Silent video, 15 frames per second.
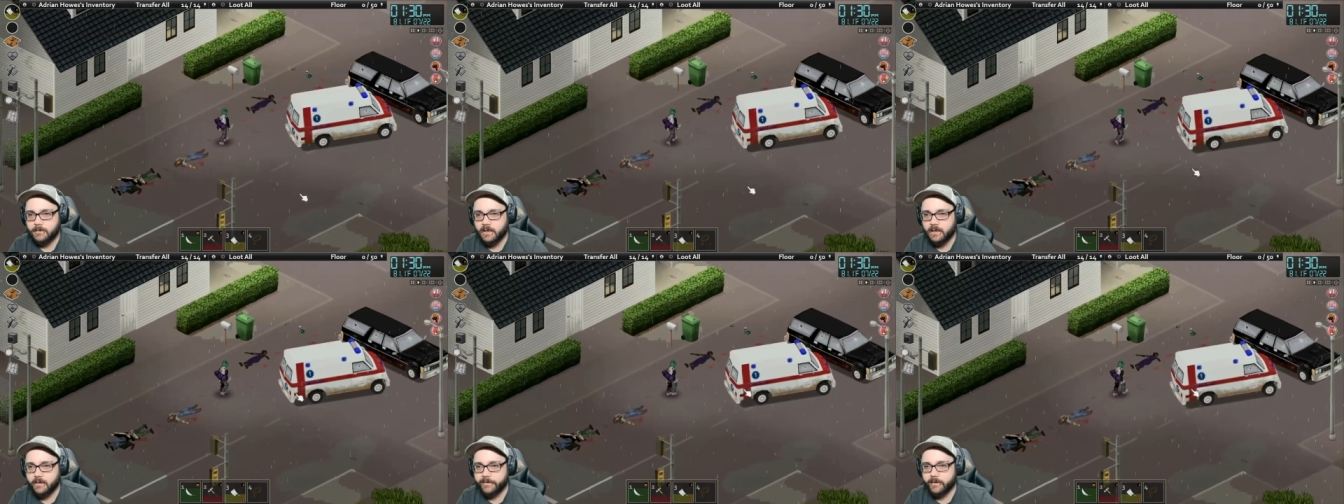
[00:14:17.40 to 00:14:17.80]

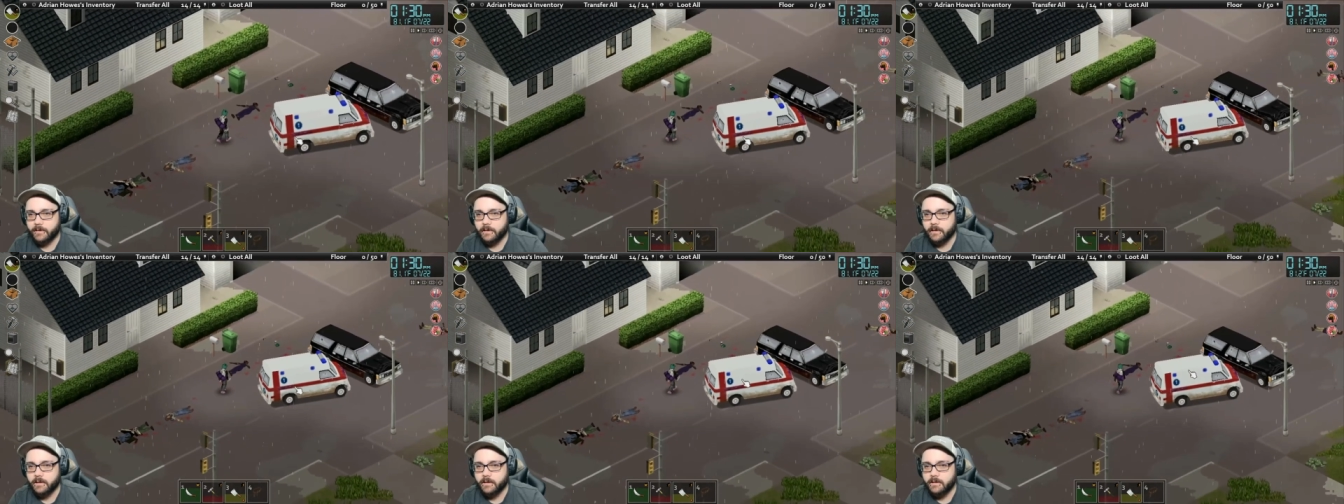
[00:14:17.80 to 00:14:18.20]

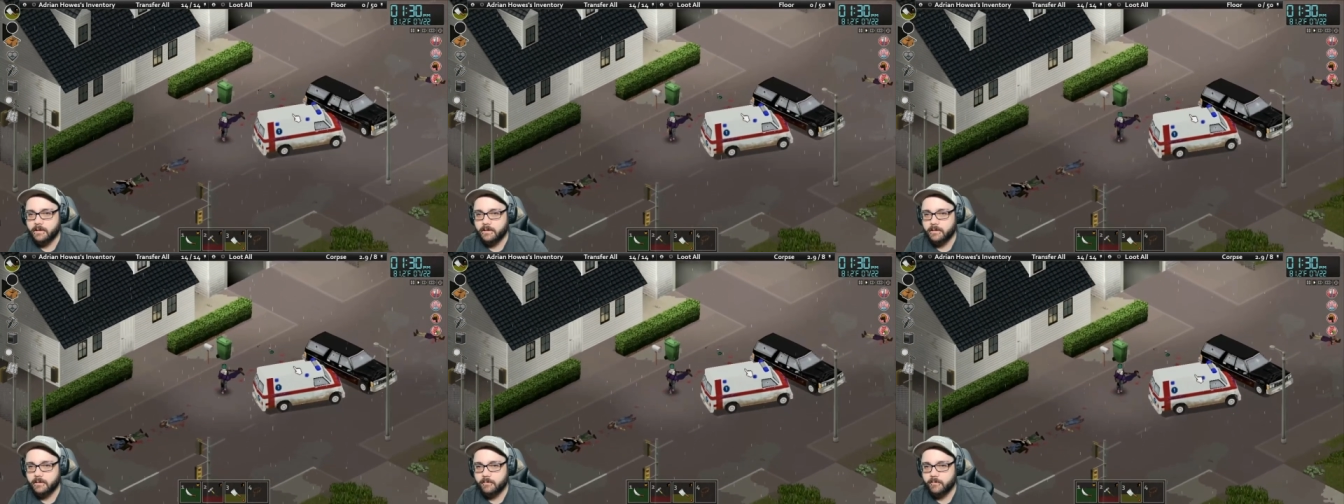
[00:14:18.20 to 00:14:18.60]
Nothing on
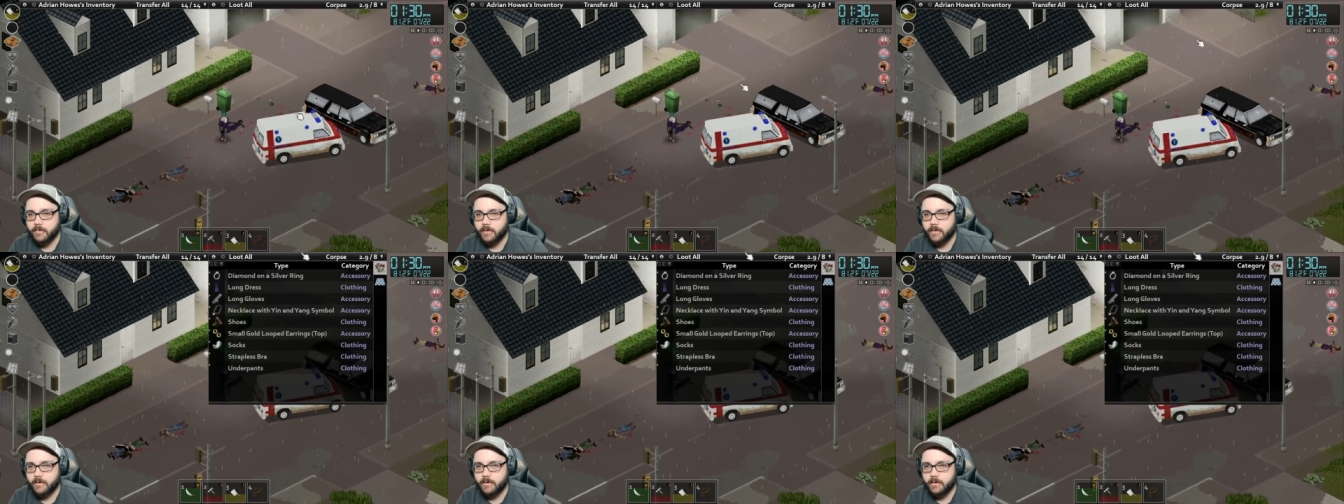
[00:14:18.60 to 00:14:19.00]
him.
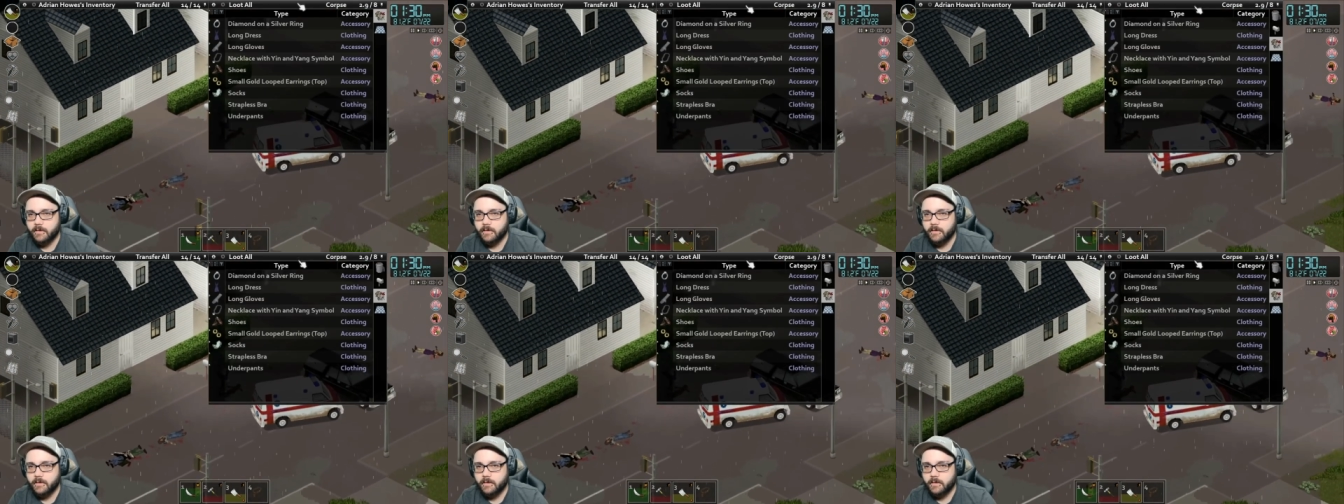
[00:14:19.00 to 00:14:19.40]

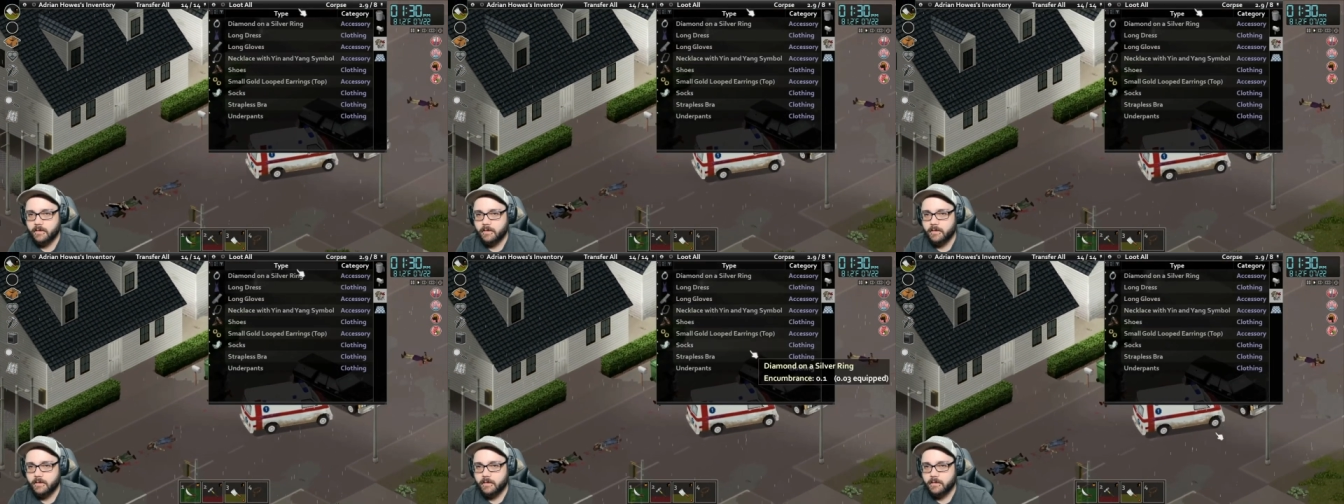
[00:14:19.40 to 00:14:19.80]

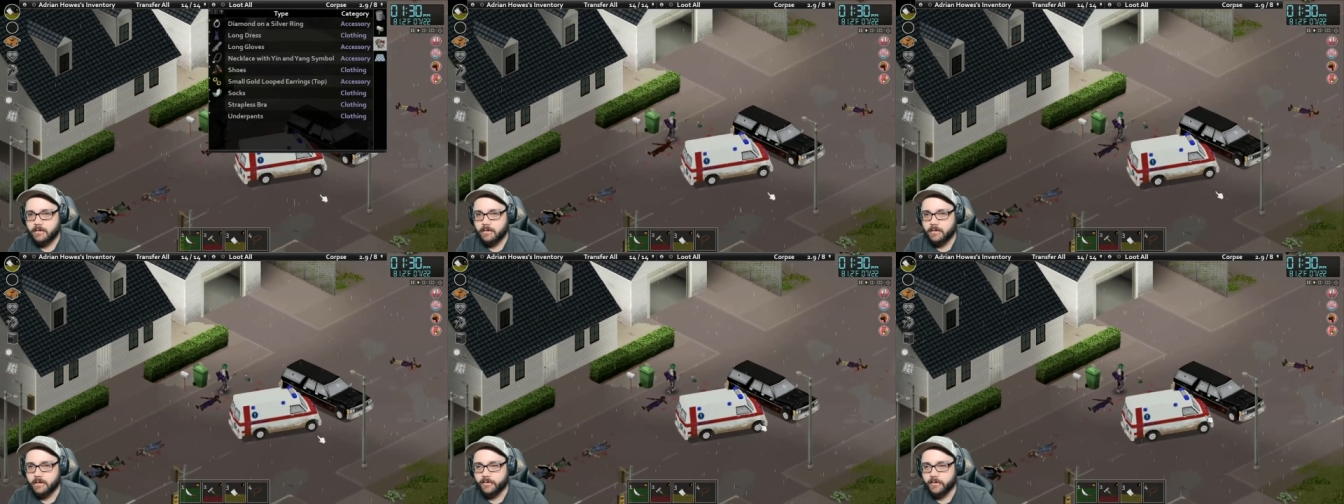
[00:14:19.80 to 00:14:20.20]

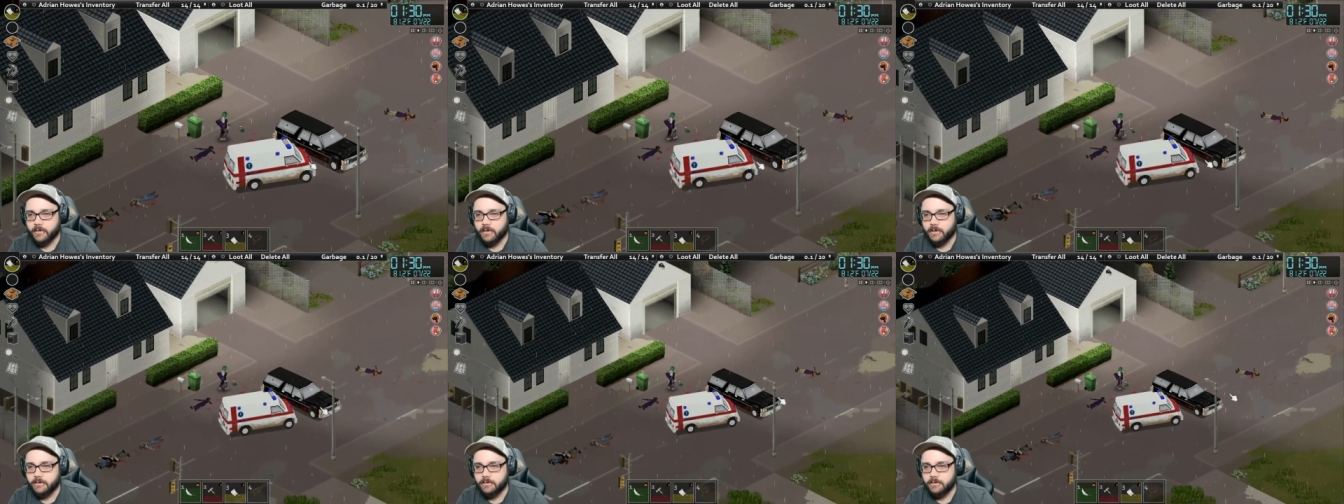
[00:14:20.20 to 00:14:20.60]

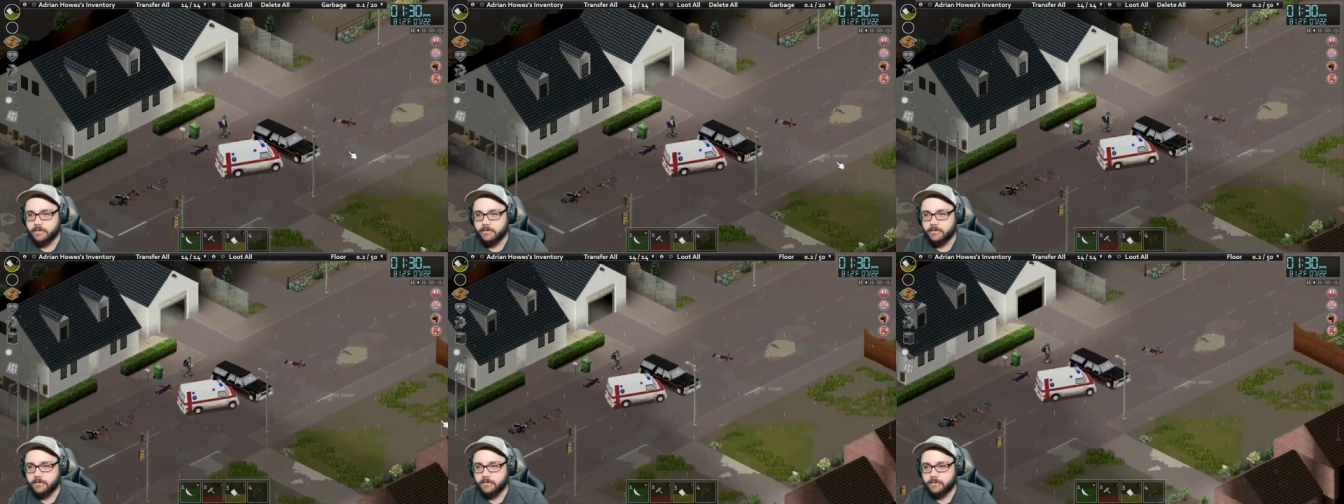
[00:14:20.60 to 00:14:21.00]
Nothing on
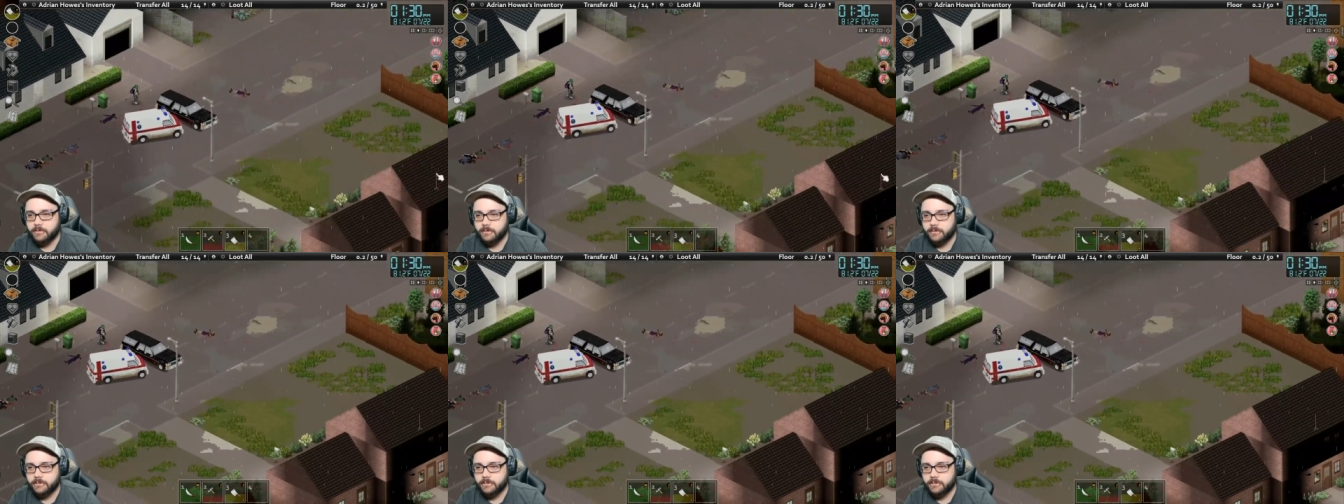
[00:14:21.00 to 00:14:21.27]
you.